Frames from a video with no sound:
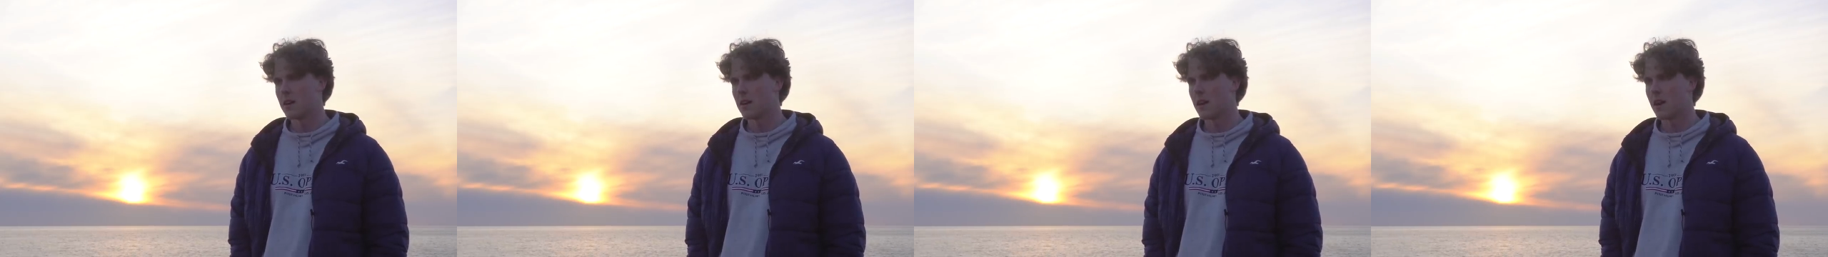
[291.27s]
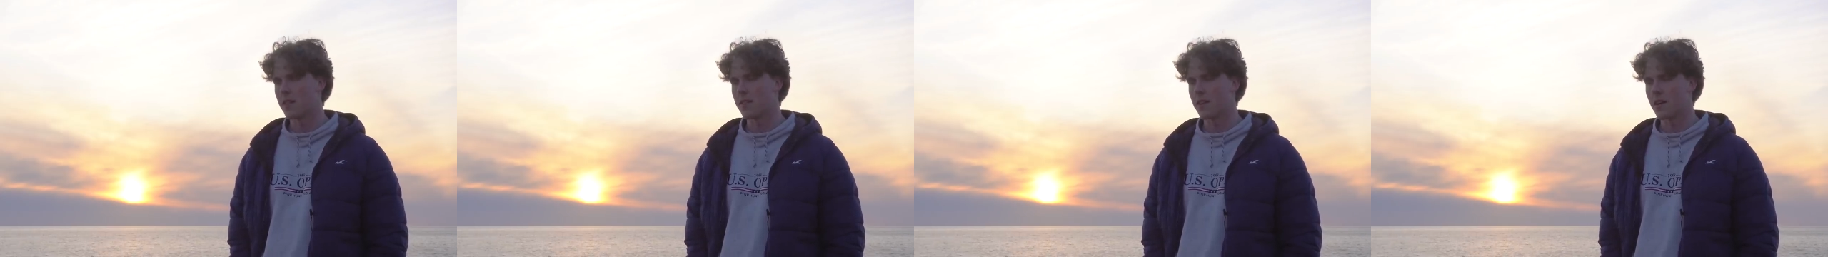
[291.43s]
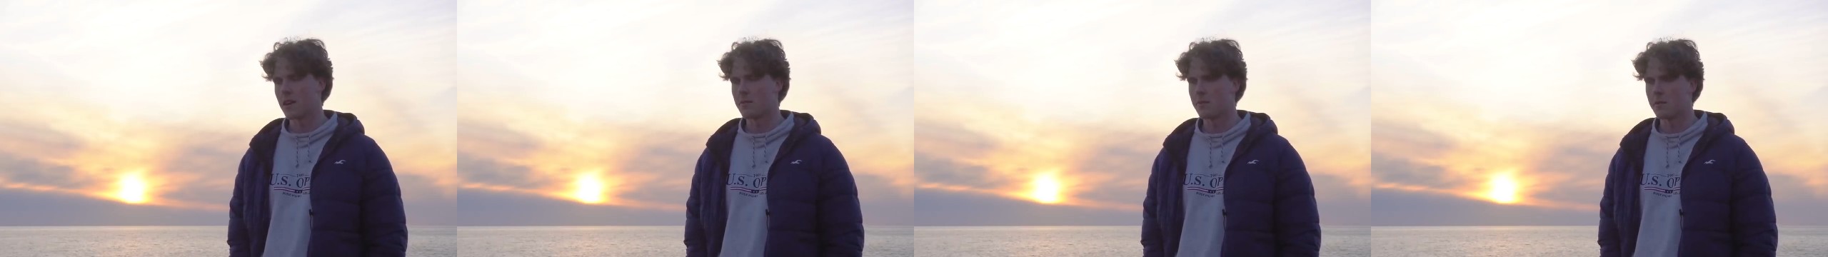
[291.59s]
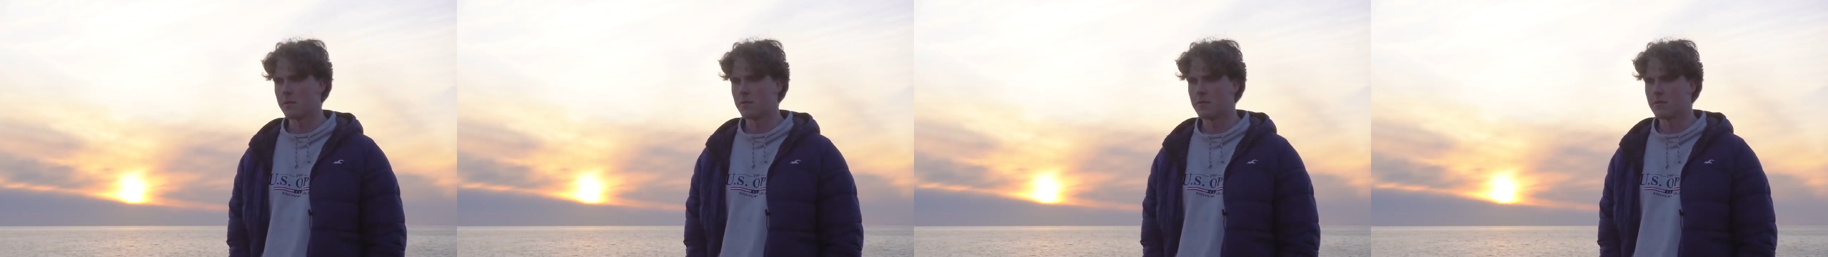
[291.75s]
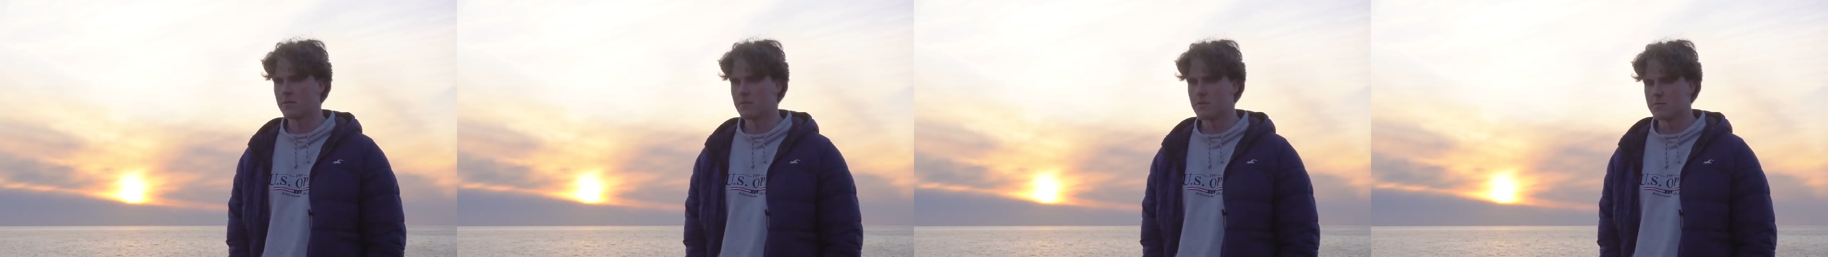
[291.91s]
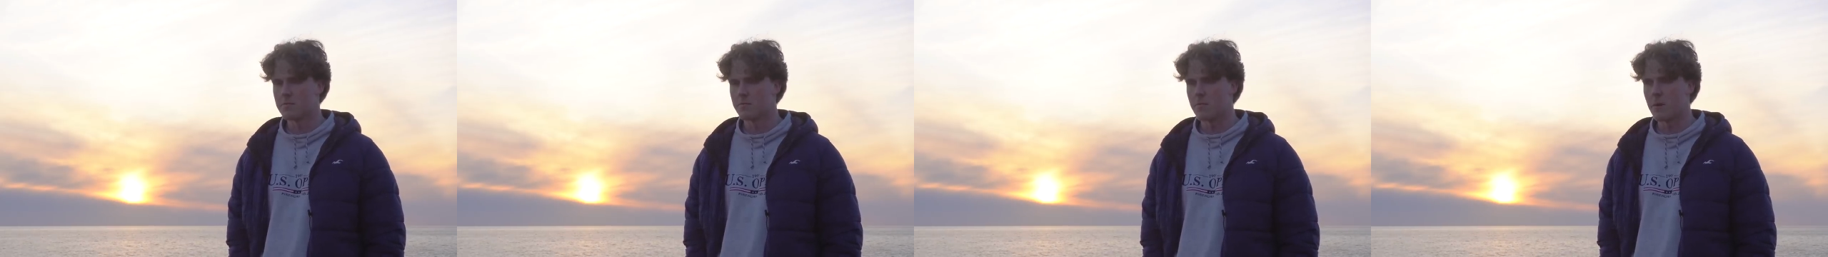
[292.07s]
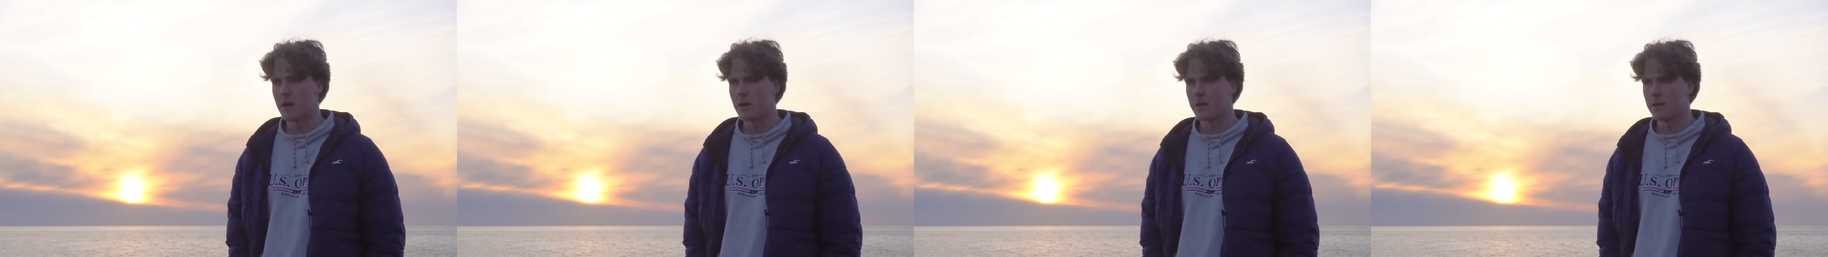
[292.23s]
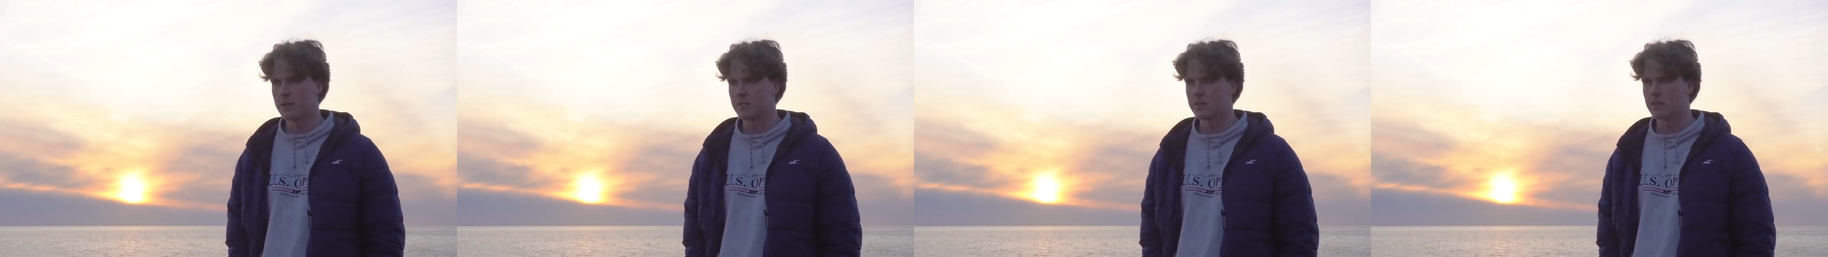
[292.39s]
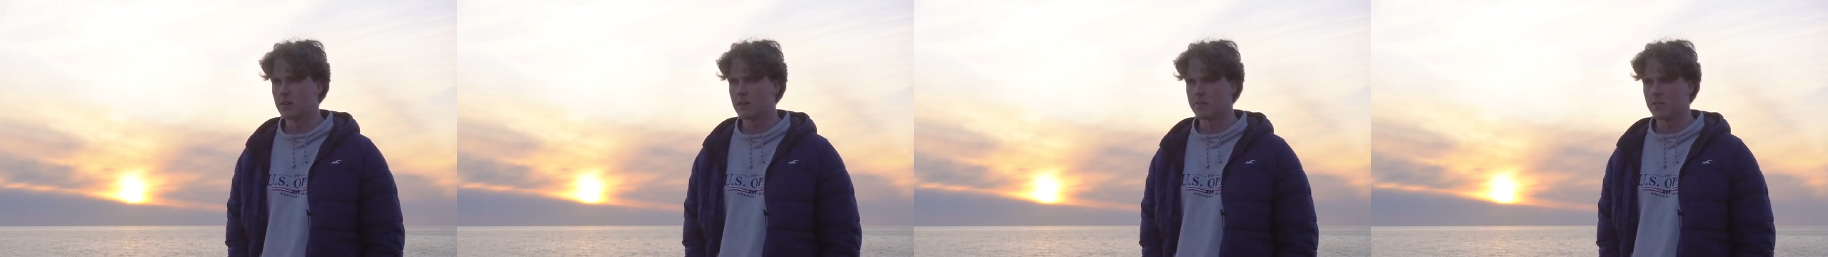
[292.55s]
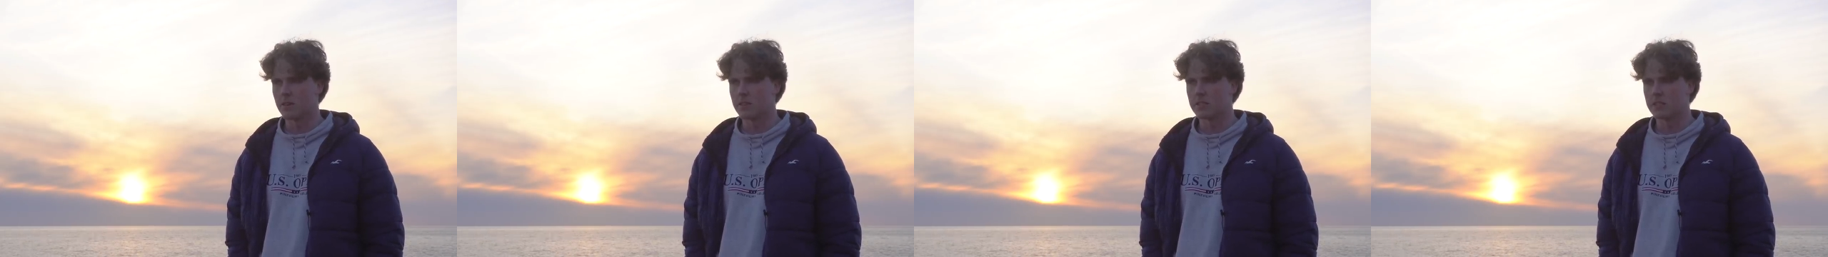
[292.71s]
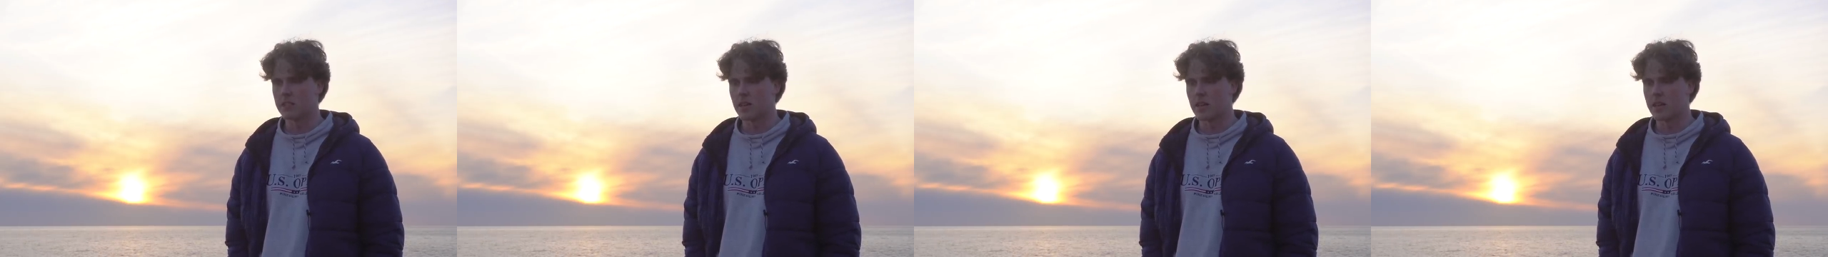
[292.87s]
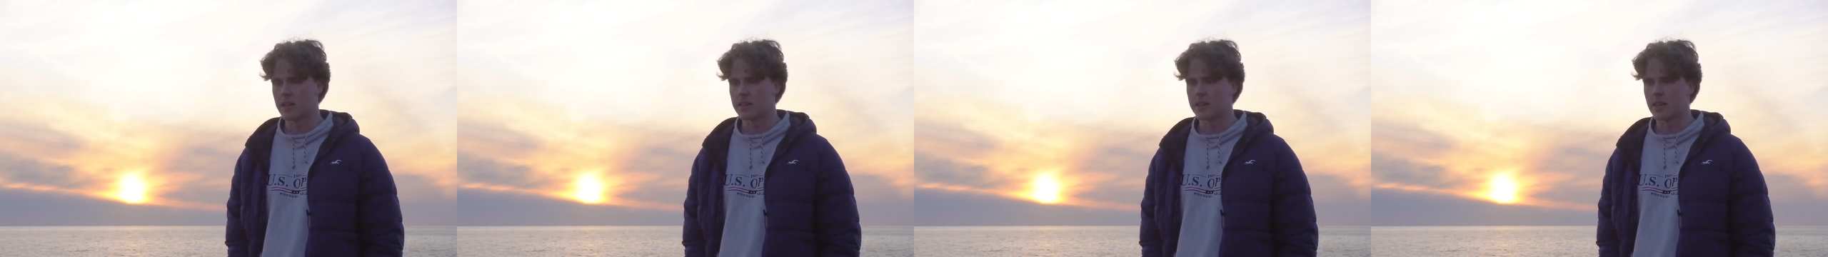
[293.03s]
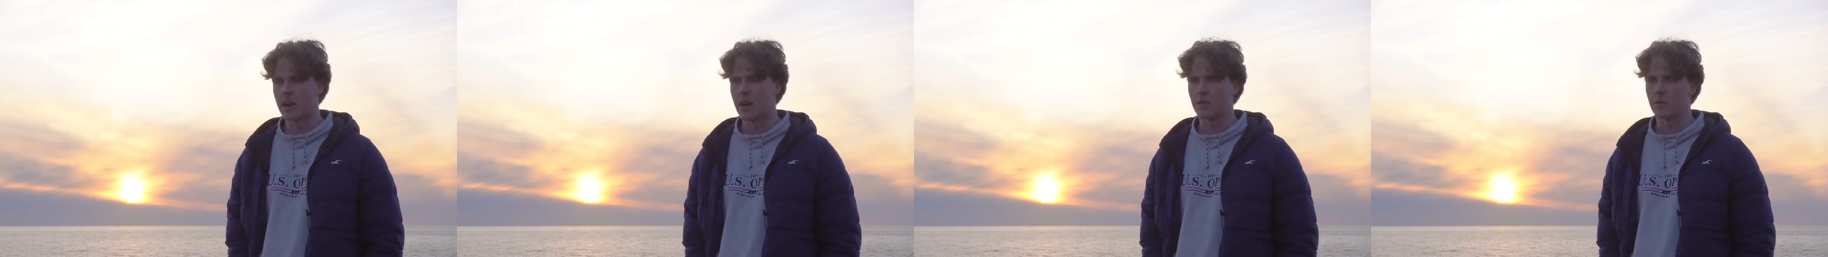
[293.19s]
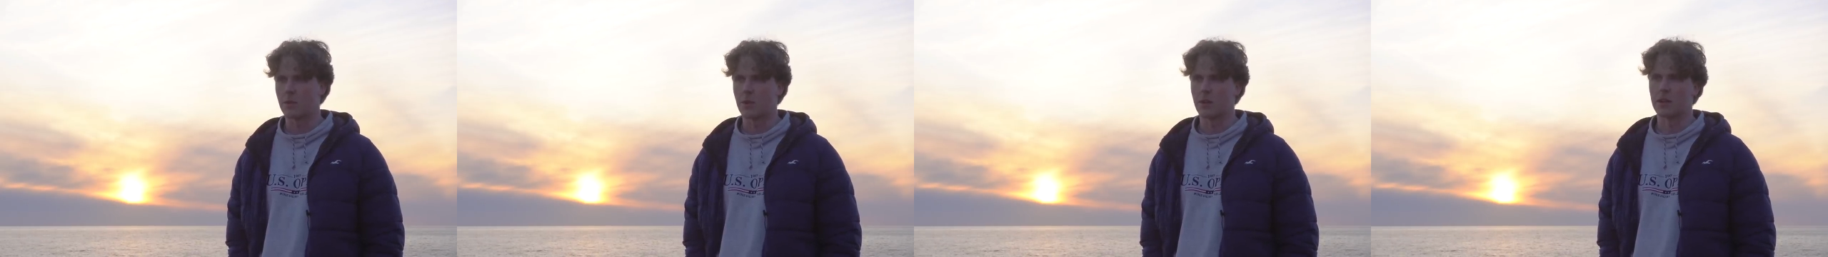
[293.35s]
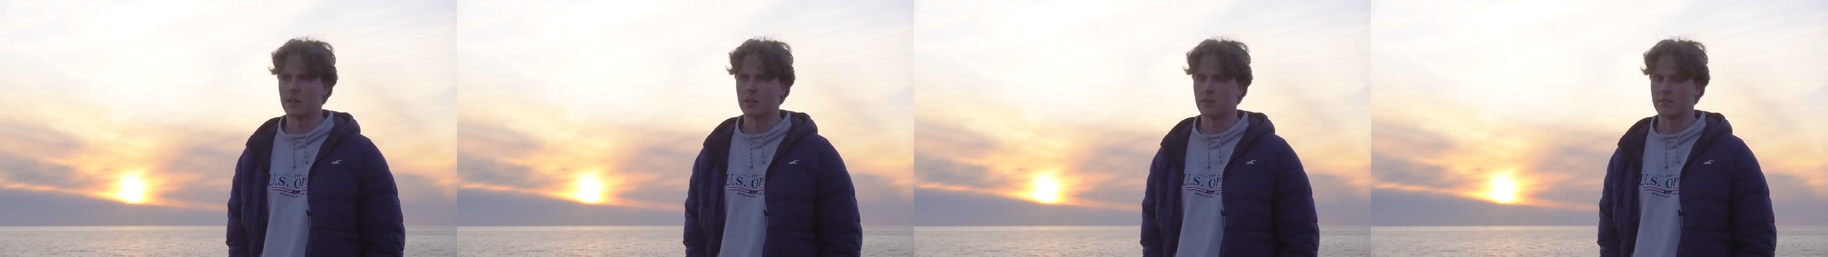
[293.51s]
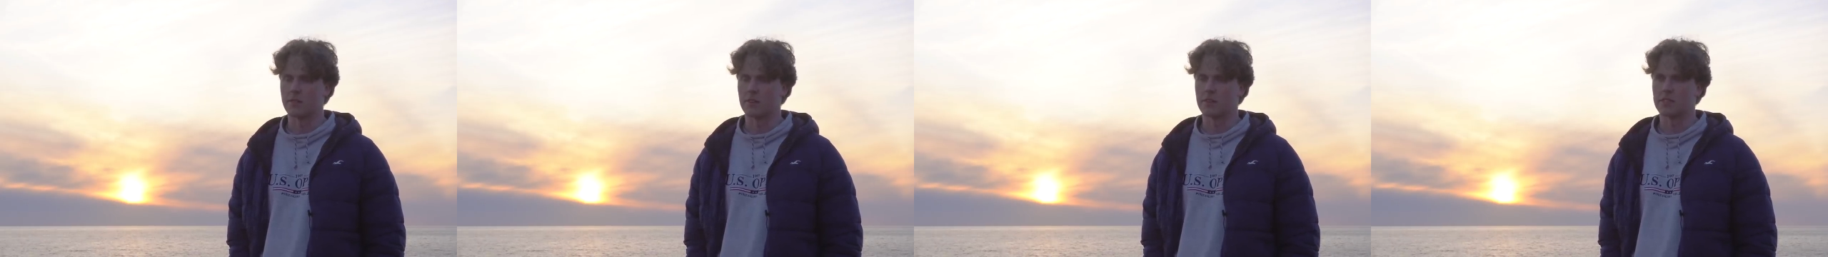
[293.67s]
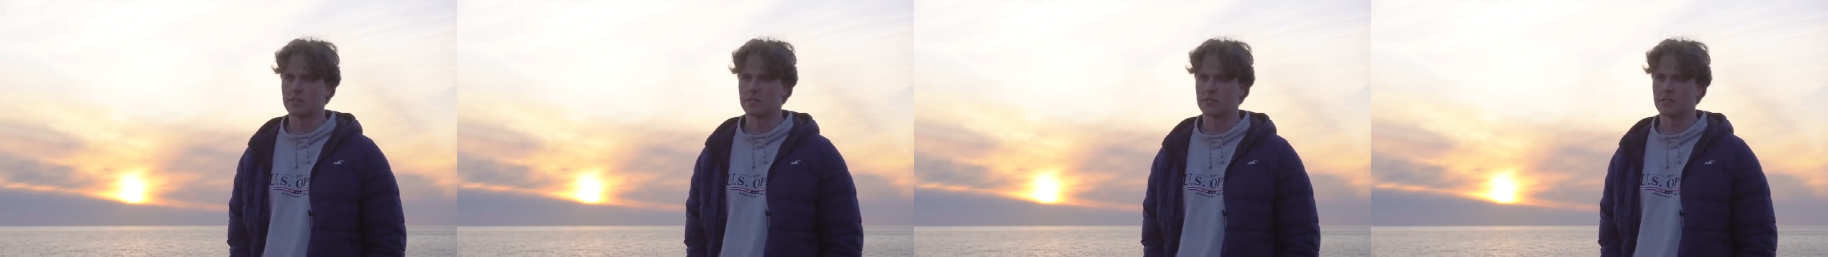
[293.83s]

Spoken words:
I thought it'd be better if I said it that way. If